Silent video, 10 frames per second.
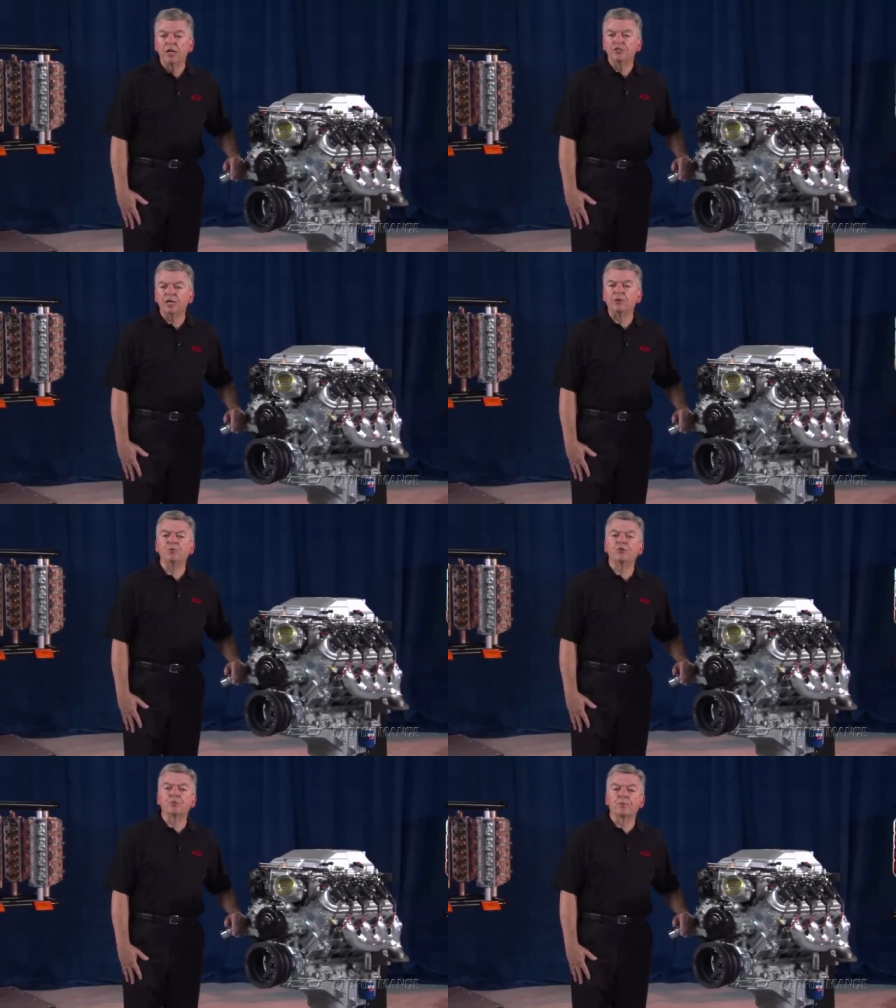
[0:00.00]
Check
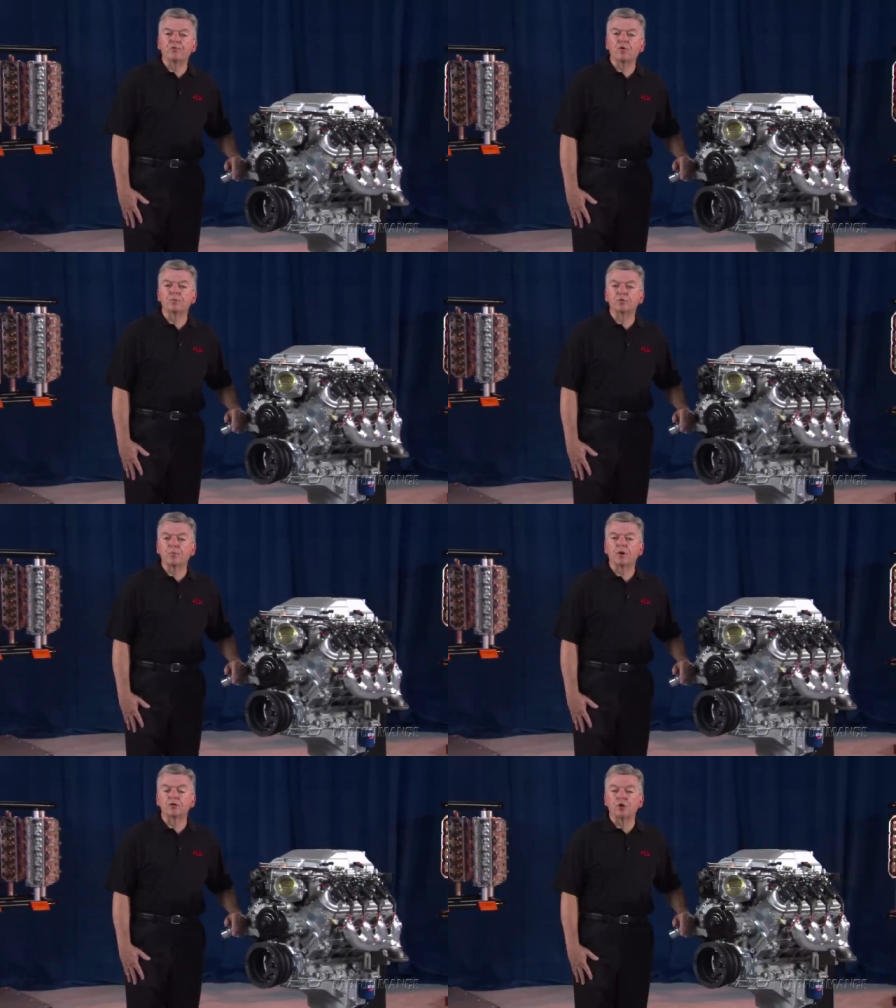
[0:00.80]
with your Performance
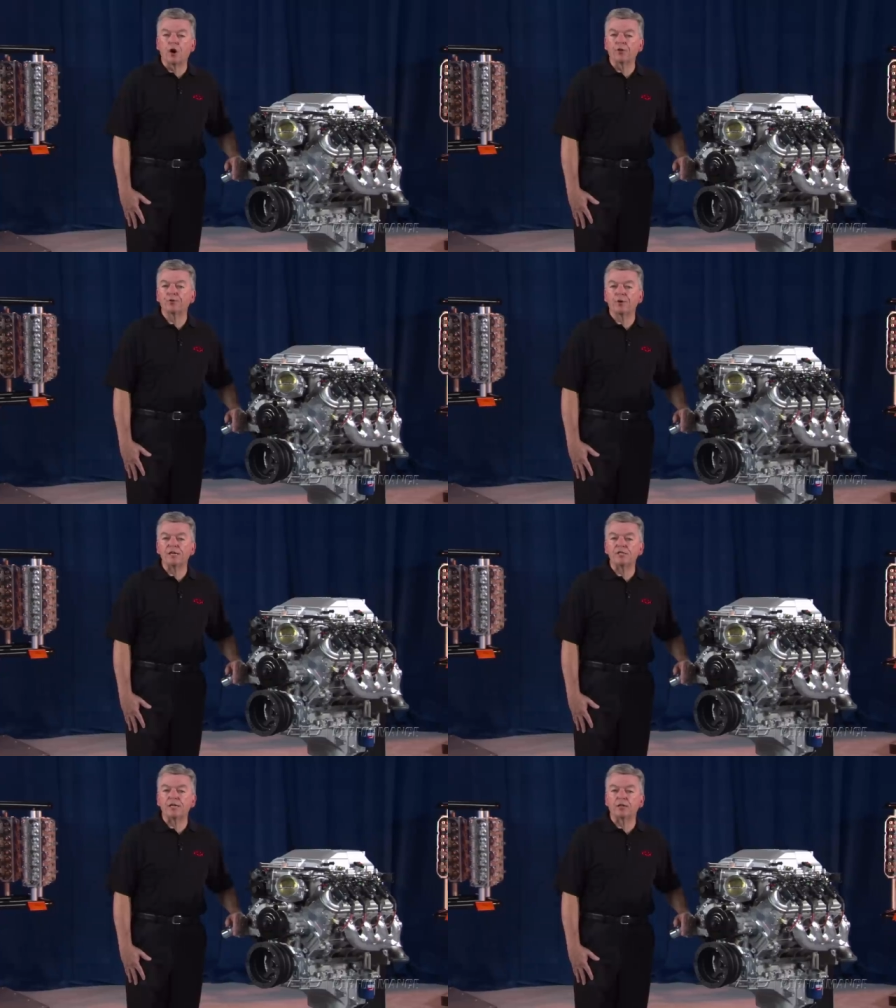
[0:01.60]
Parts
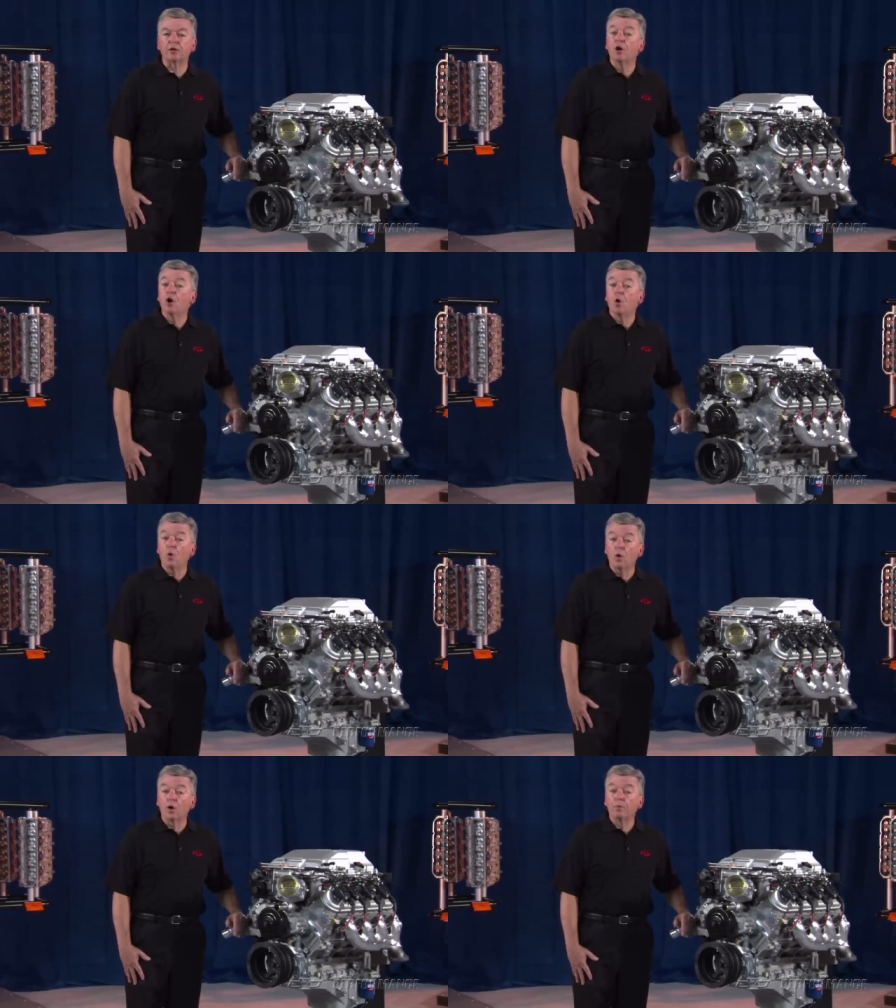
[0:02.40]
authorized dealer
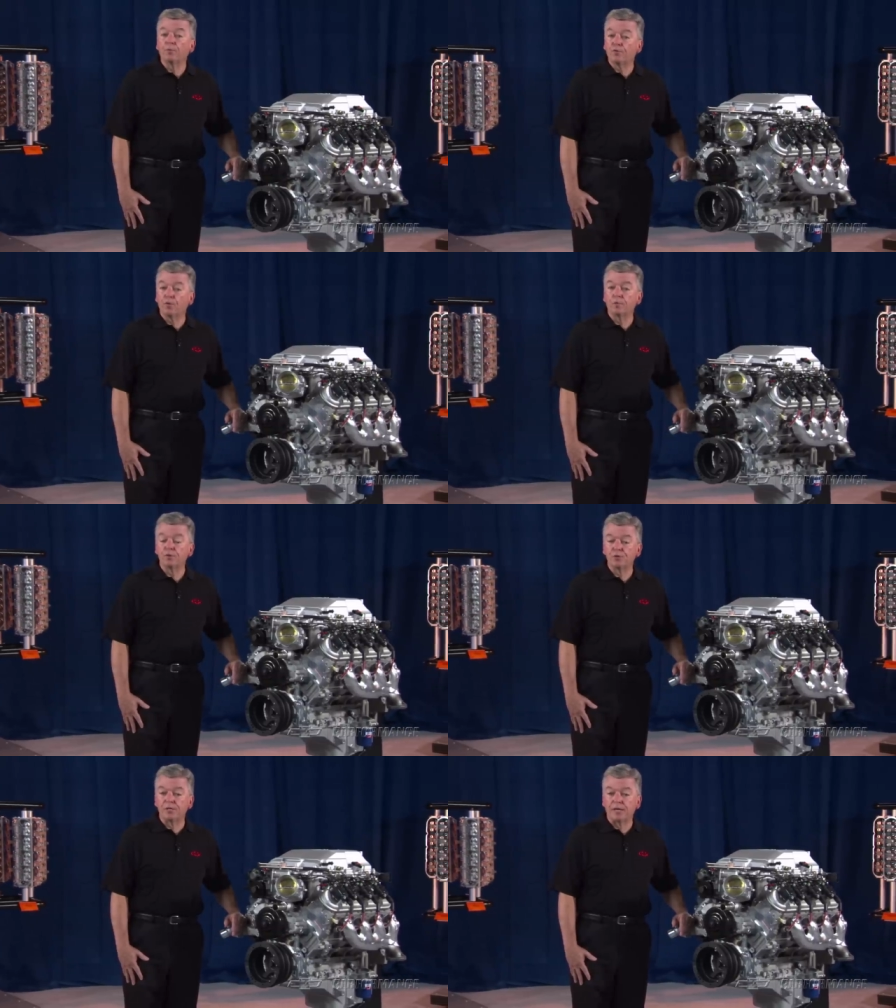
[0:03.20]
or
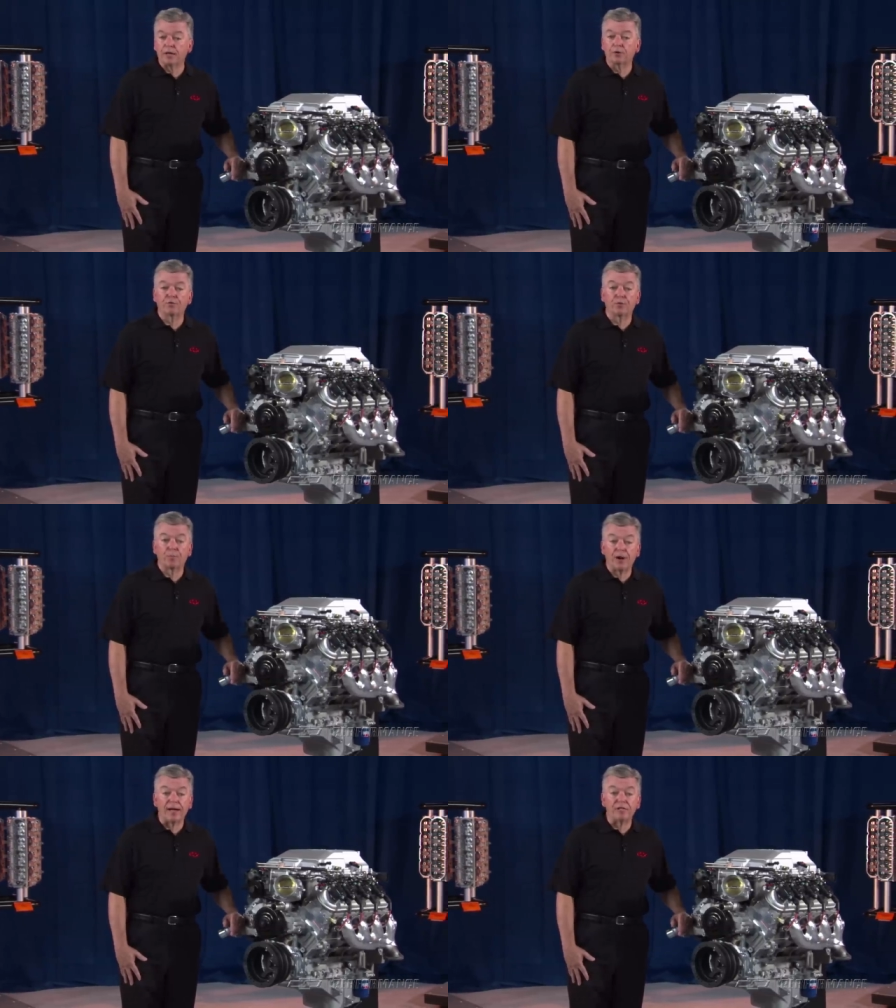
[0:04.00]
performance retailer for
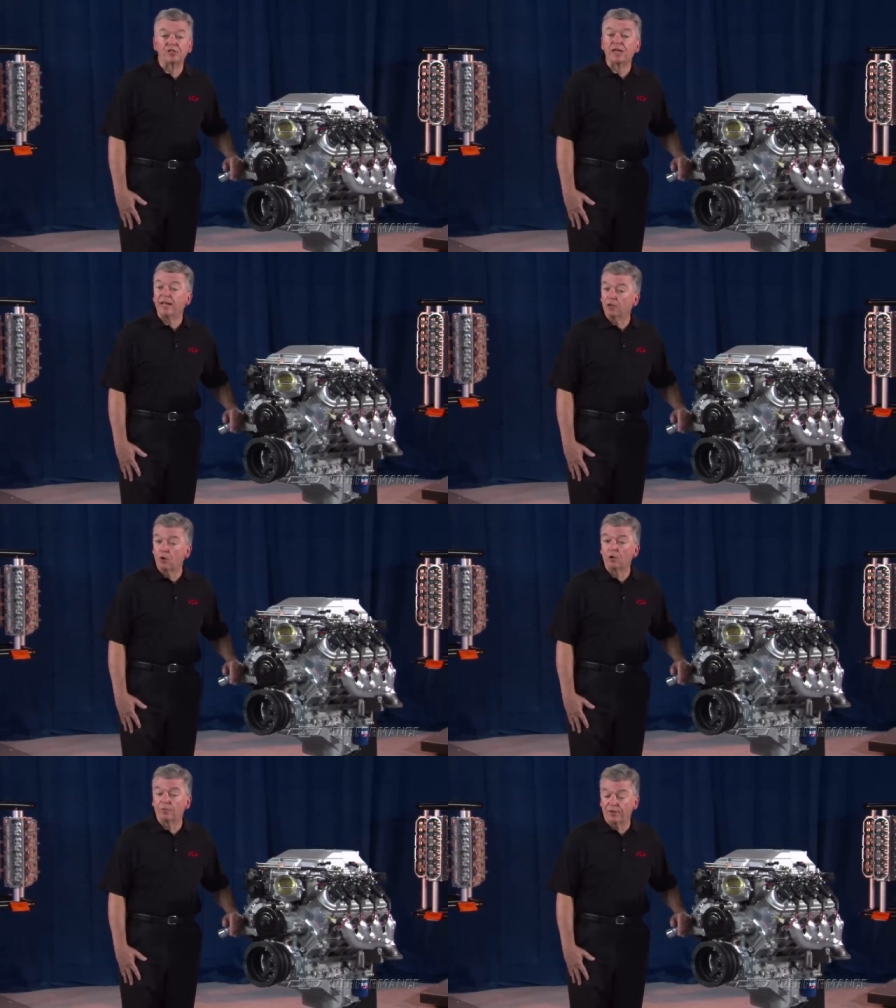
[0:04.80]
price and
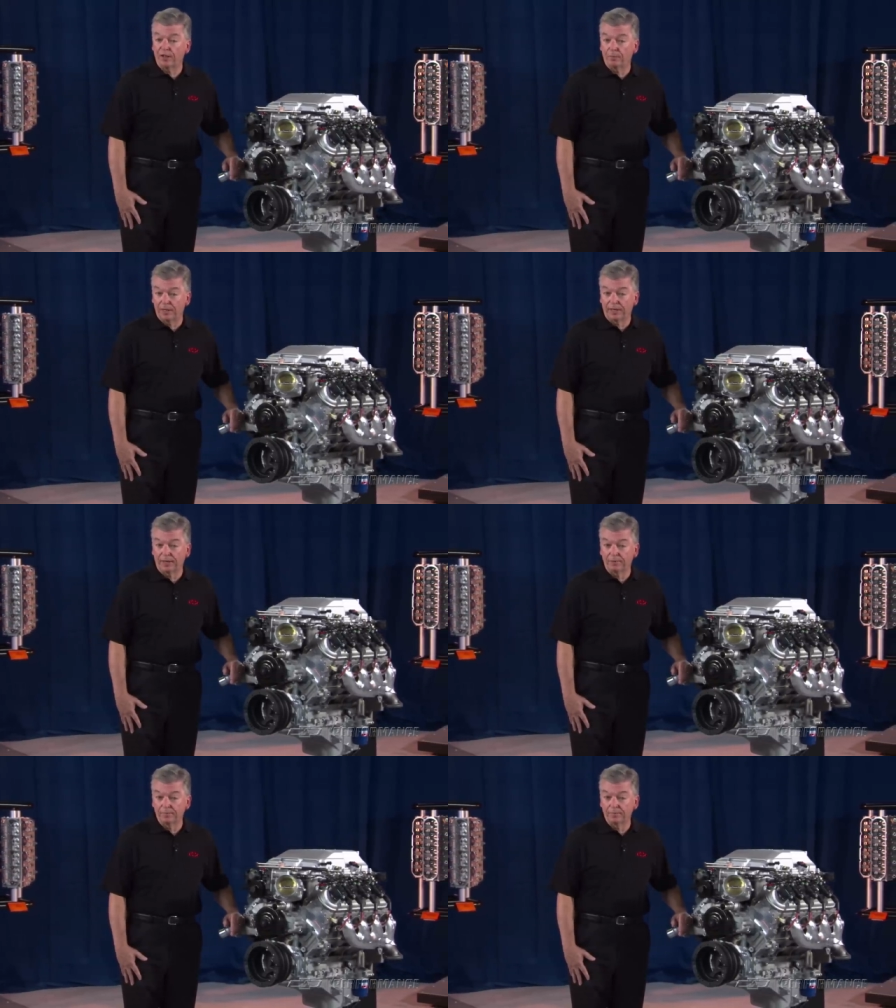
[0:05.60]
local availability.